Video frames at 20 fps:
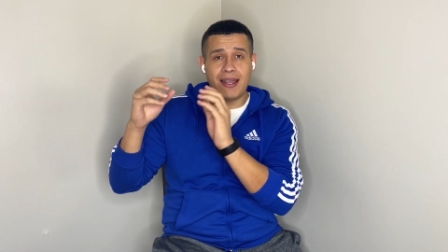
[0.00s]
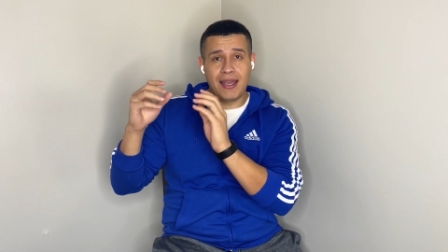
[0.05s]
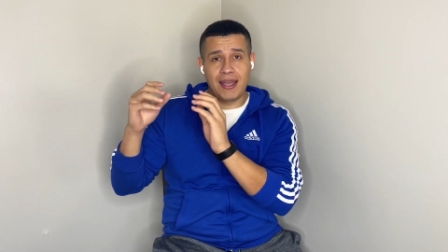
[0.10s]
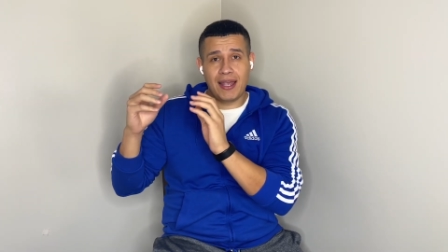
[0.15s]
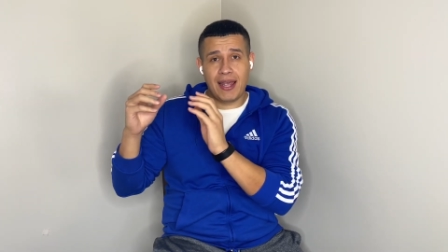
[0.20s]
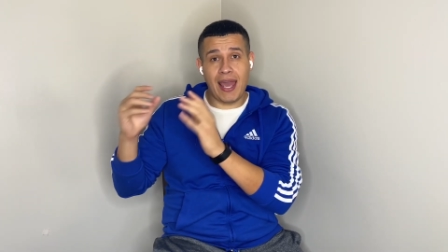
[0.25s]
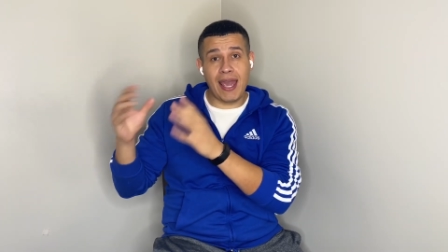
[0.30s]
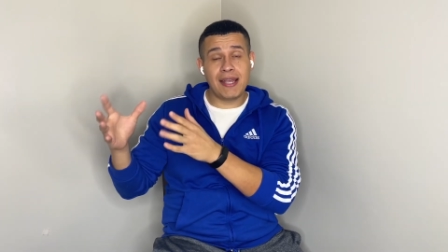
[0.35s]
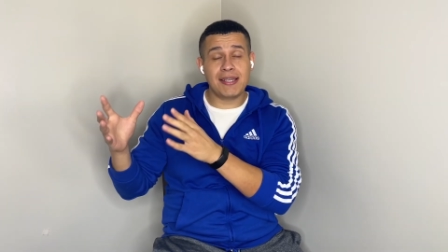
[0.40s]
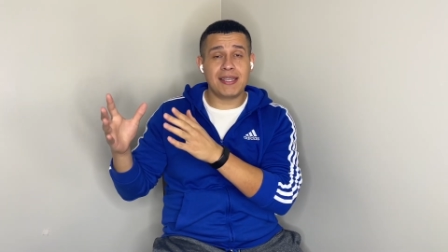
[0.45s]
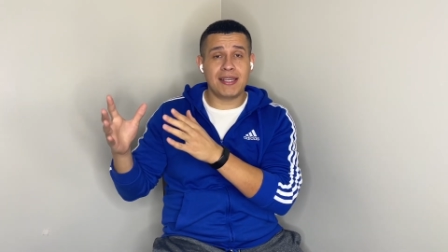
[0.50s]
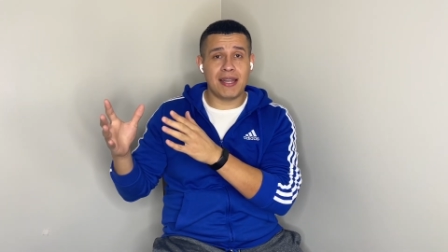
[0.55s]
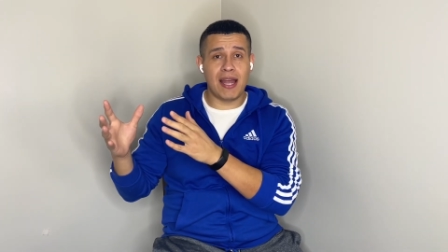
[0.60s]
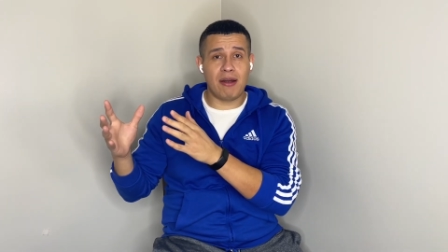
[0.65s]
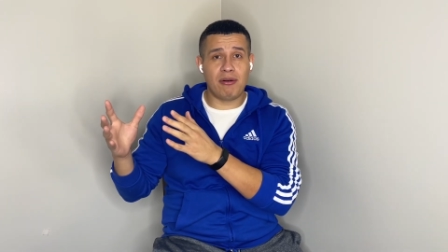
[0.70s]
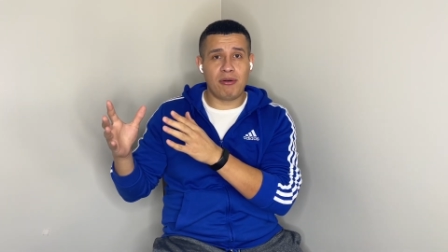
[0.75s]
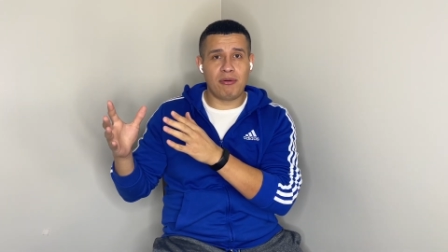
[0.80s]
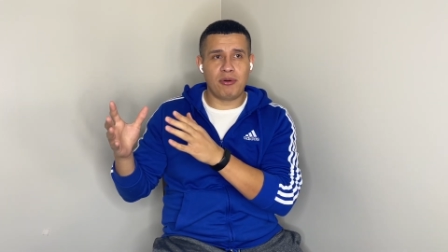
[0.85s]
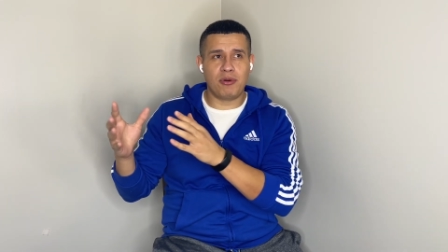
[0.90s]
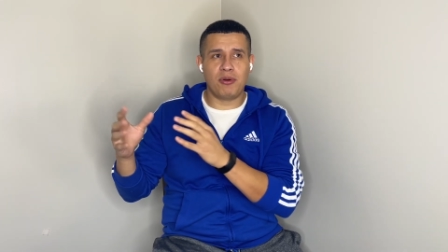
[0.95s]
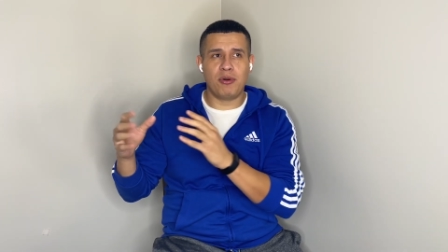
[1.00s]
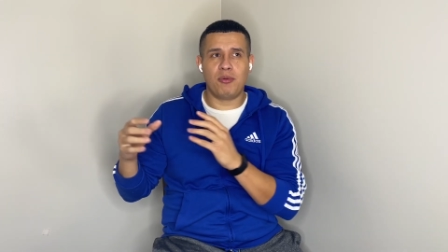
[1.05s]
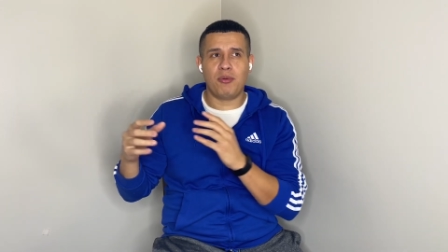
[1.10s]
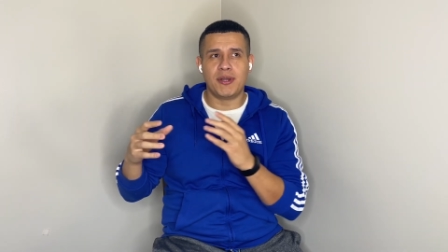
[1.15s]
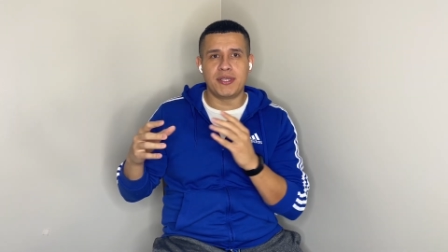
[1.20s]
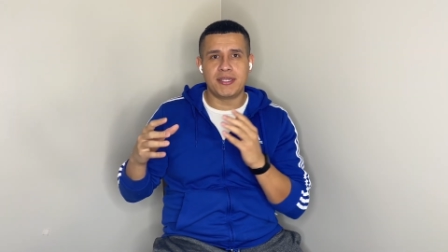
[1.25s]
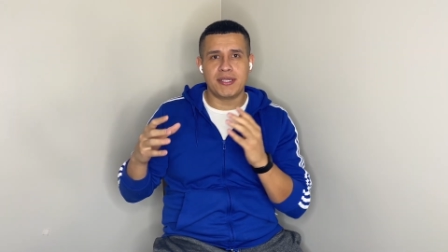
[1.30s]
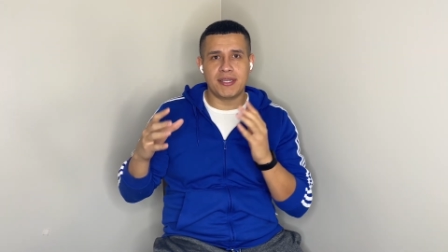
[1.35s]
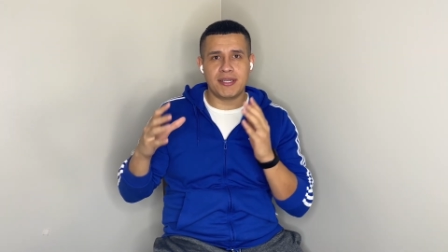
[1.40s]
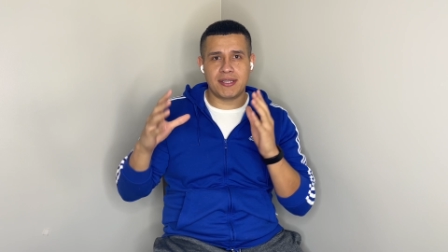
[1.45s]
18 hour rule,
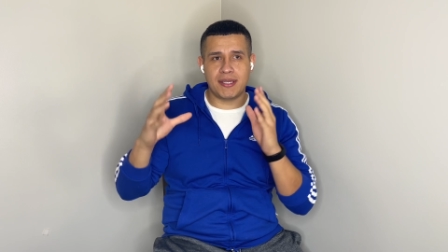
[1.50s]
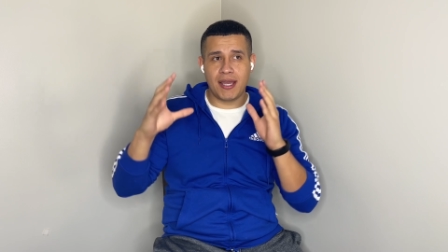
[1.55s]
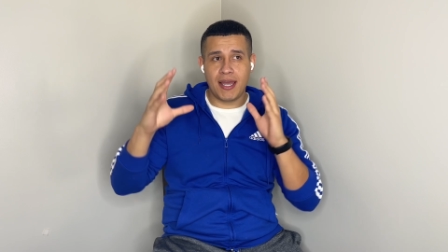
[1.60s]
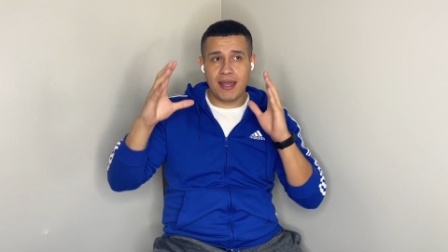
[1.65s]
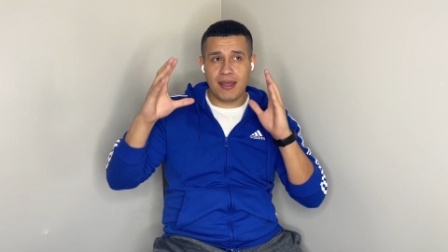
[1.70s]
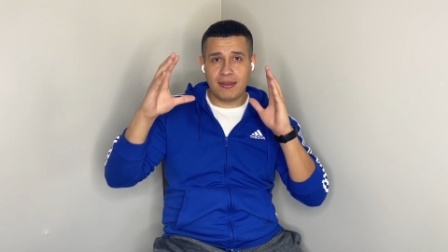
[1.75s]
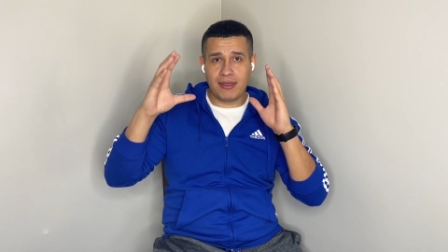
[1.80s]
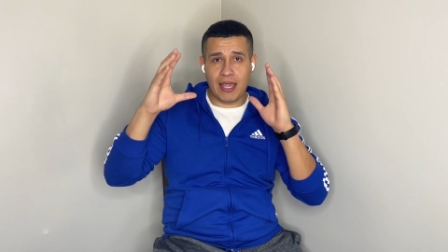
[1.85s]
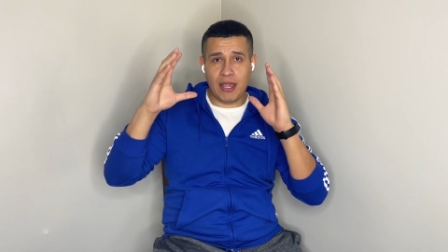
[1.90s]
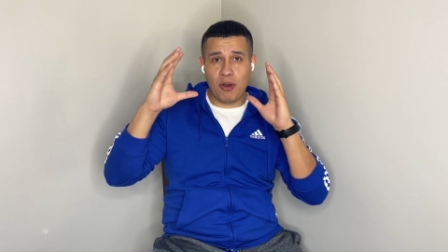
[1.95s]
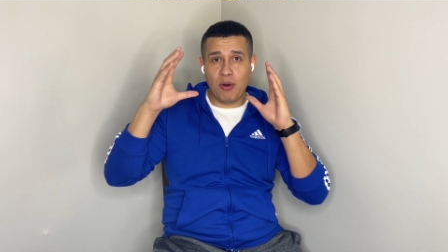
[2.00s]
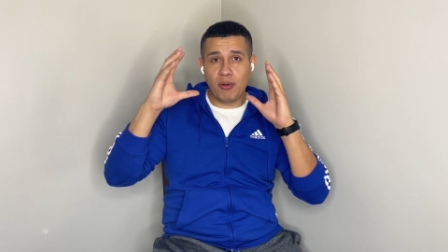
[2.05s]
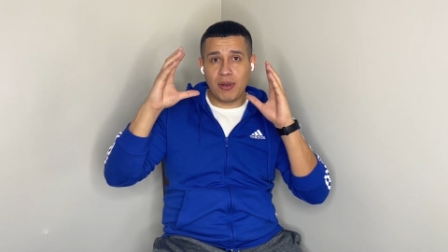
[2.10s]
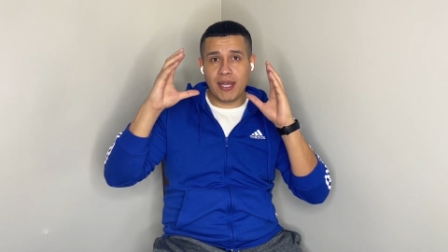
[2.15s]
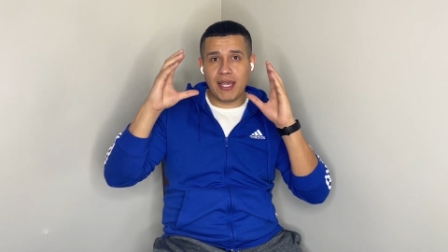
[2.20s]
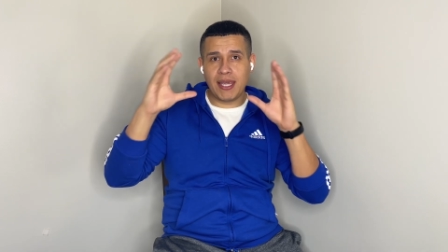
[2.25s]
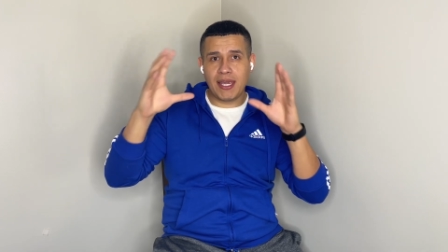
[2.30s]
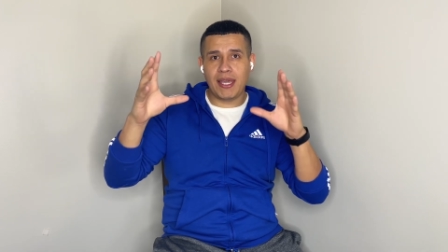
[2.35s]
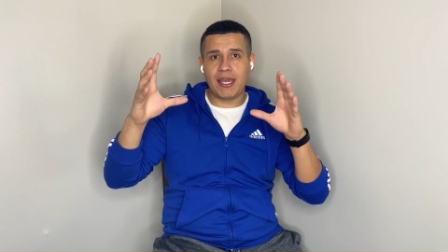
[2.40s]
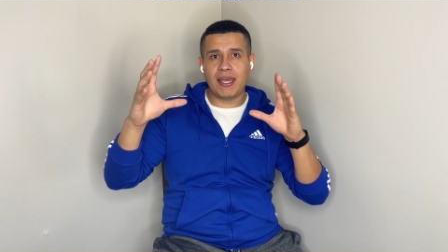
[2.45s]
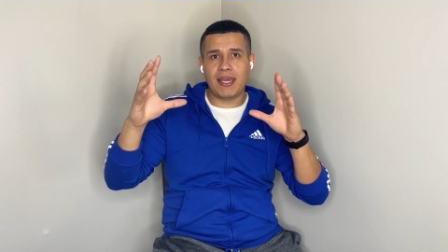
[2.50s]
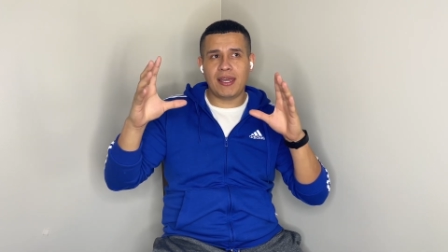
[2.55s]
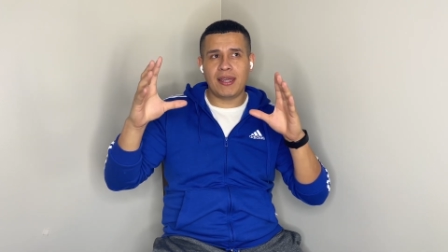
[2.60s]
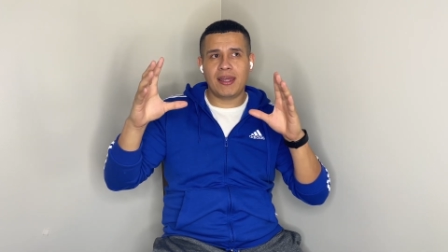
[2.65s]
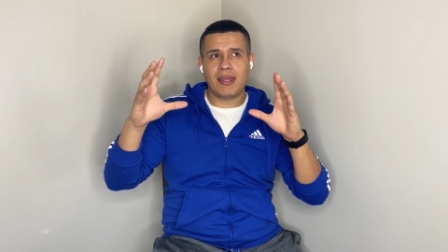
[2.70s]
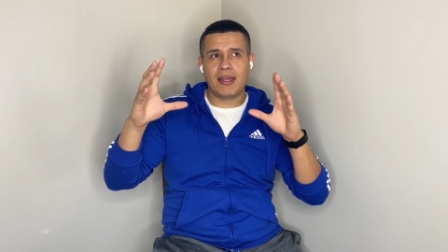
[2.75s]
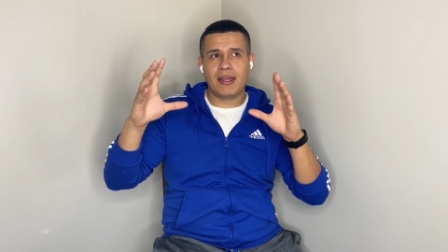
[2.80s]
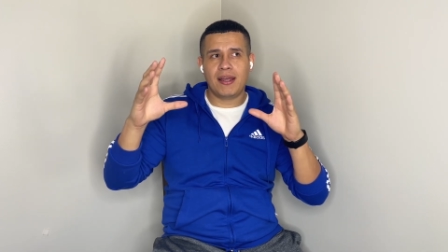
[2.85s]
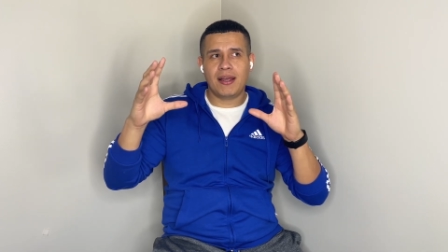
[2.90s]
which is they only eat